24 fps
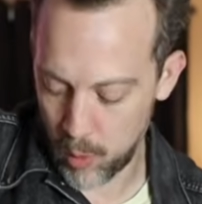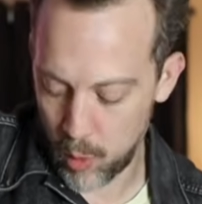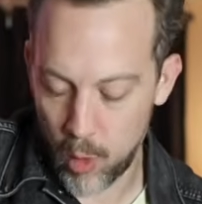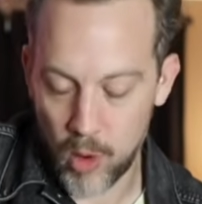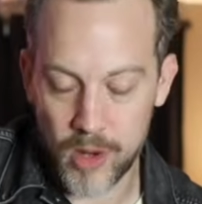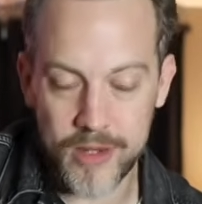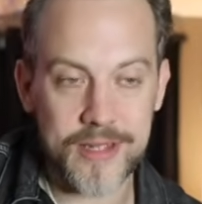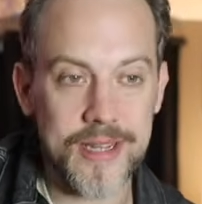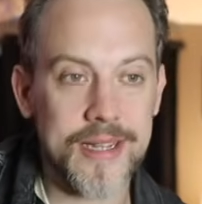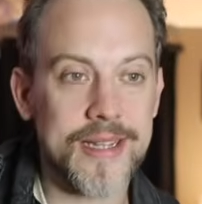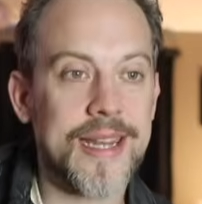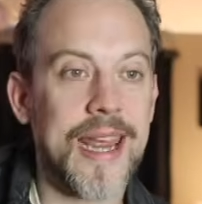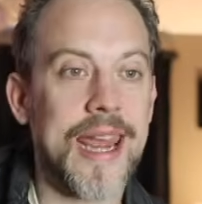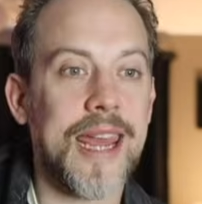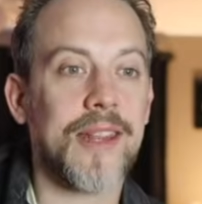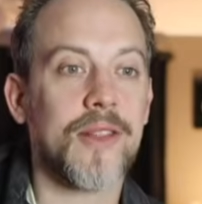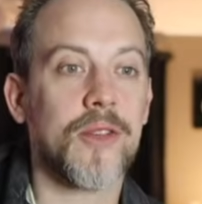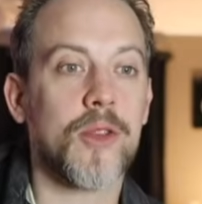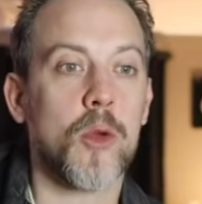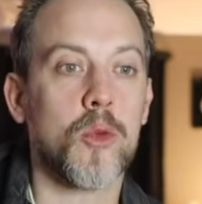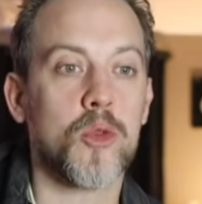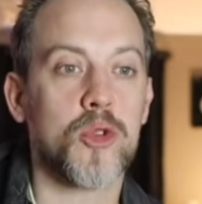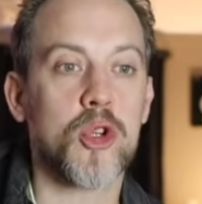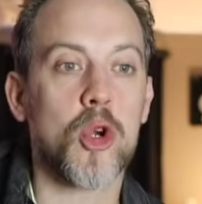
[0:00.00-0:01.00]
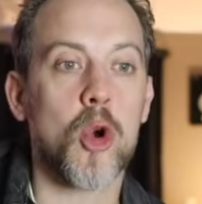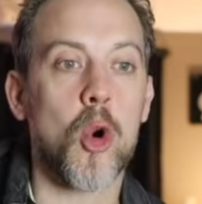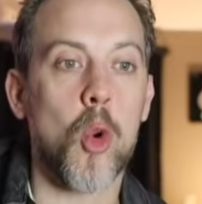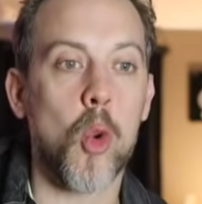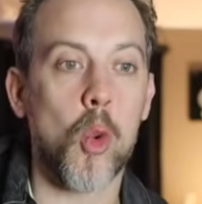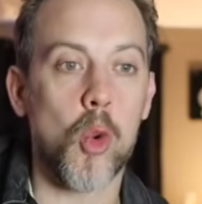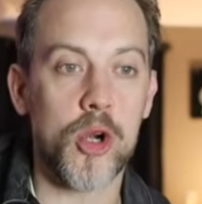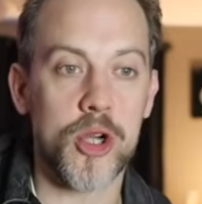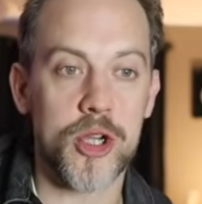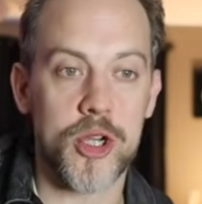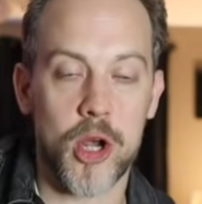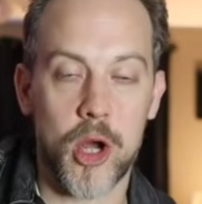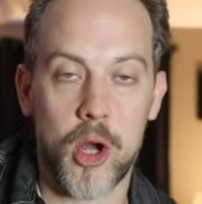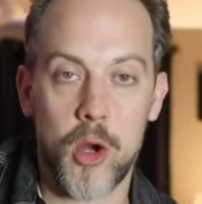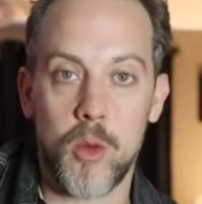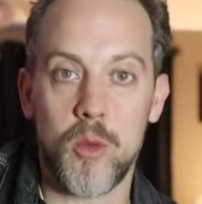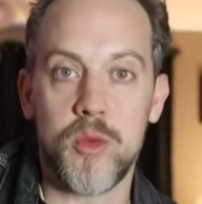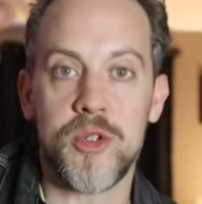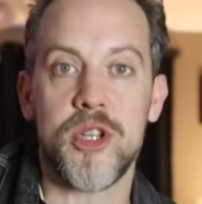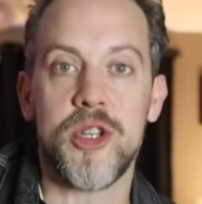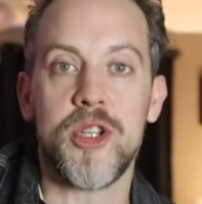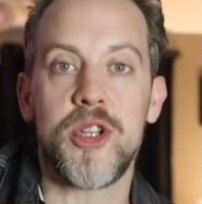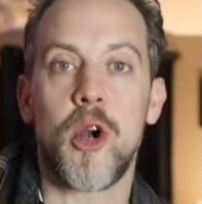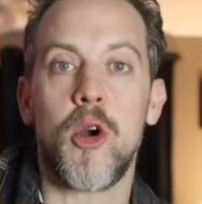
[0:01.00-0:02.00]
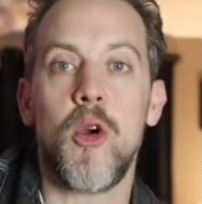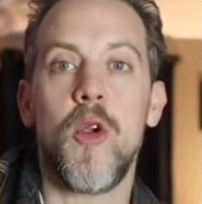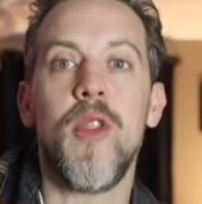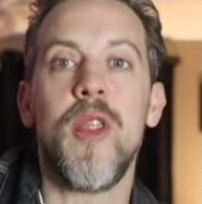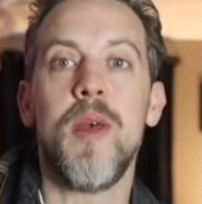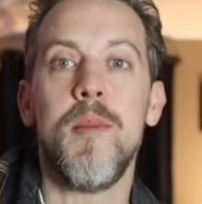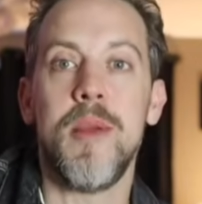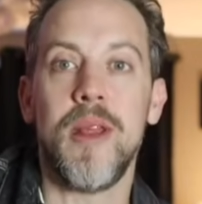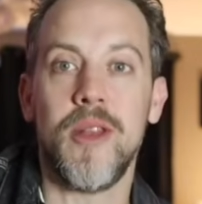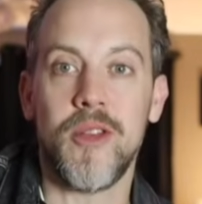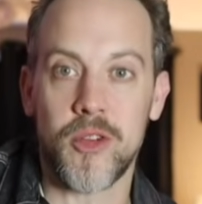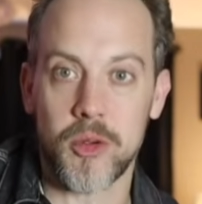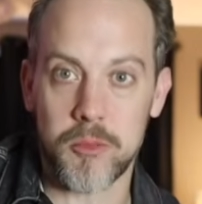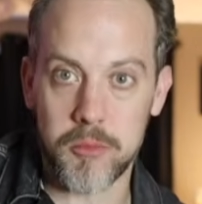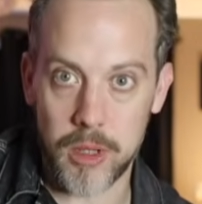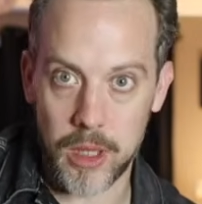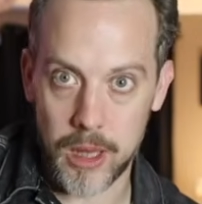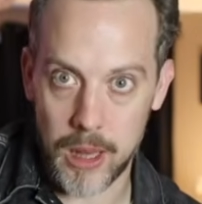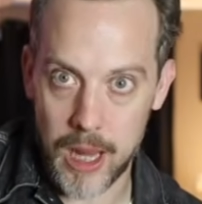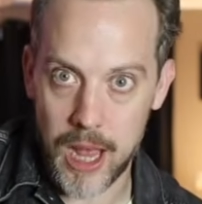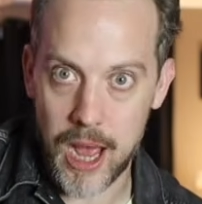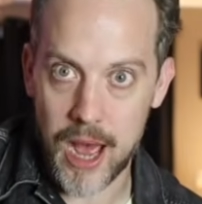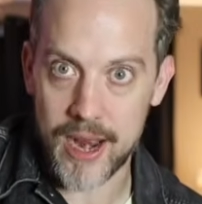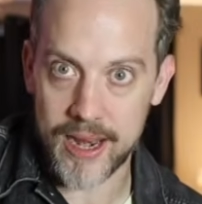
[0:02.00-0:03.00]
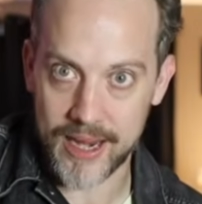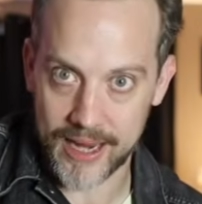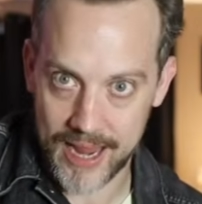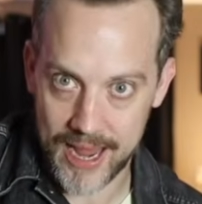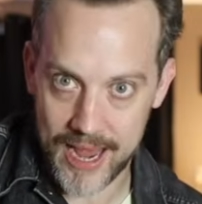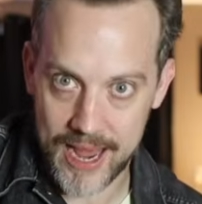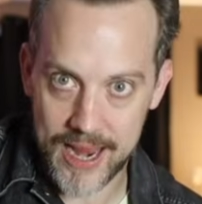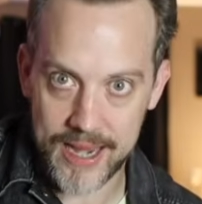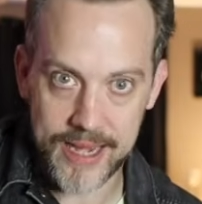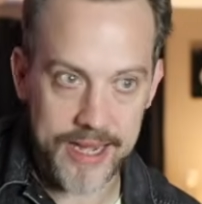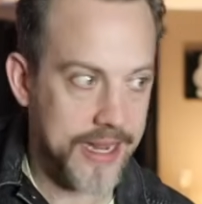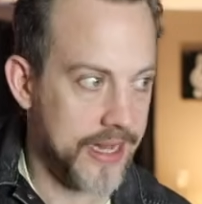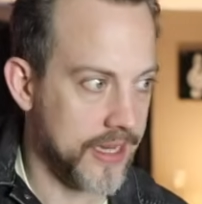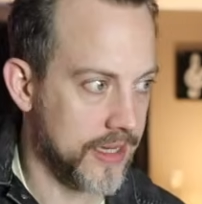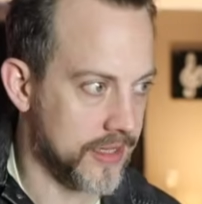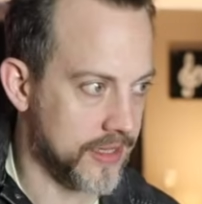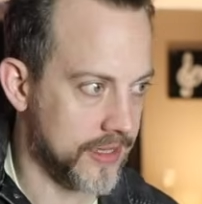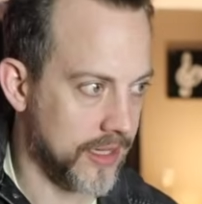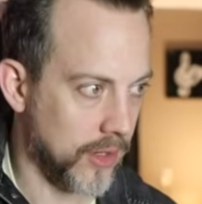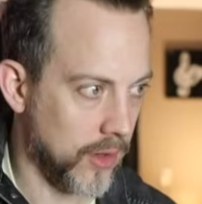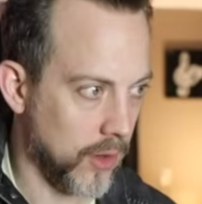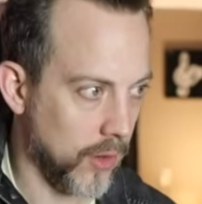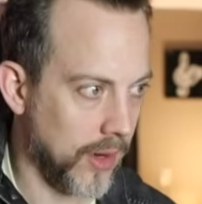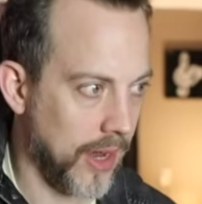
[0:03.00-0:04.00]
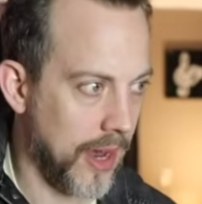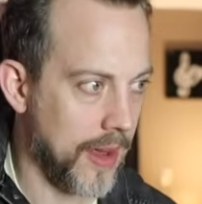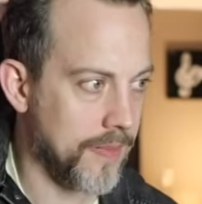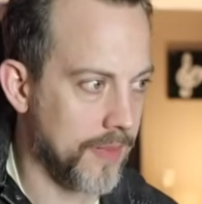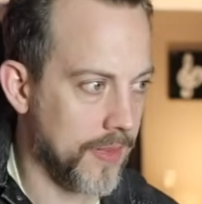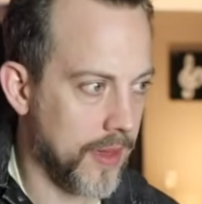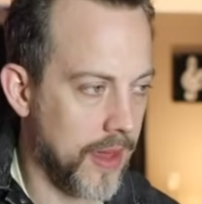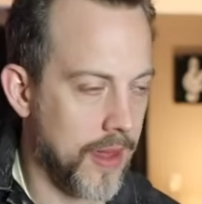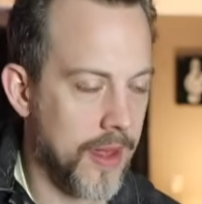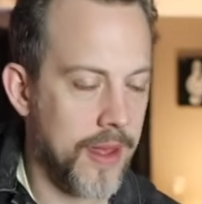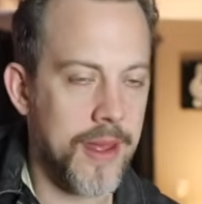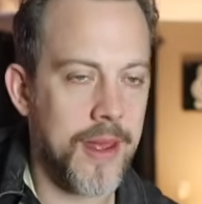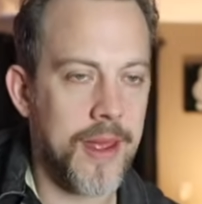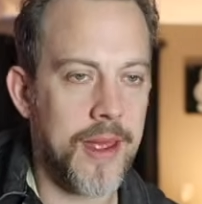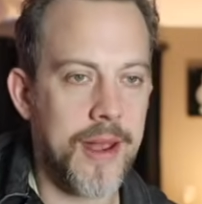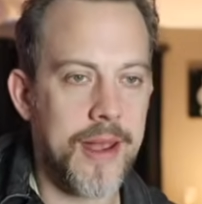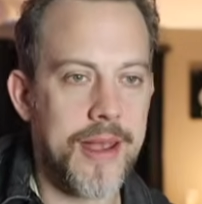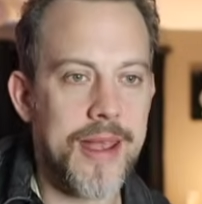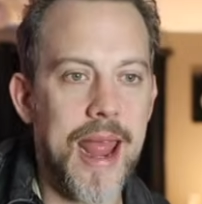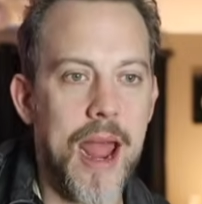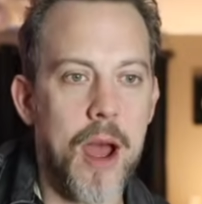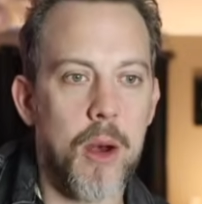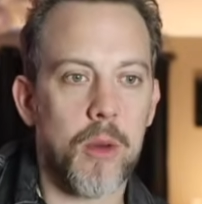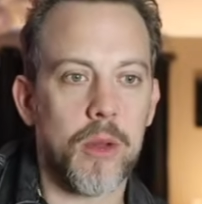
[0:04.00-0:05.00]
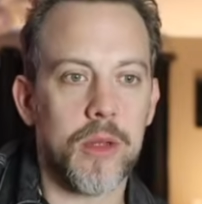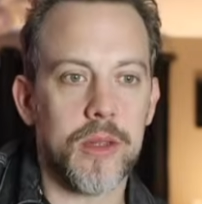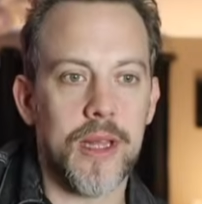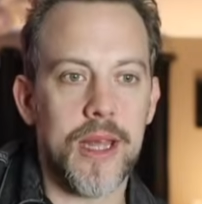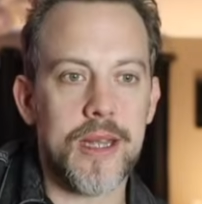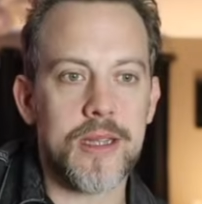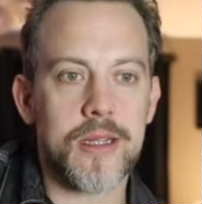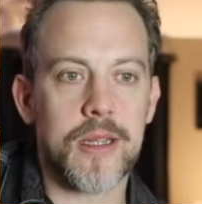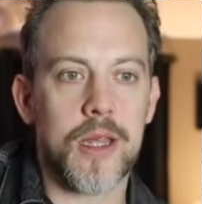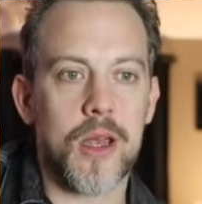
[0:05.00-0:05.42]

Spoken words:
want to take those chord tones and turn them into melodic ideas there, okay? Now, let's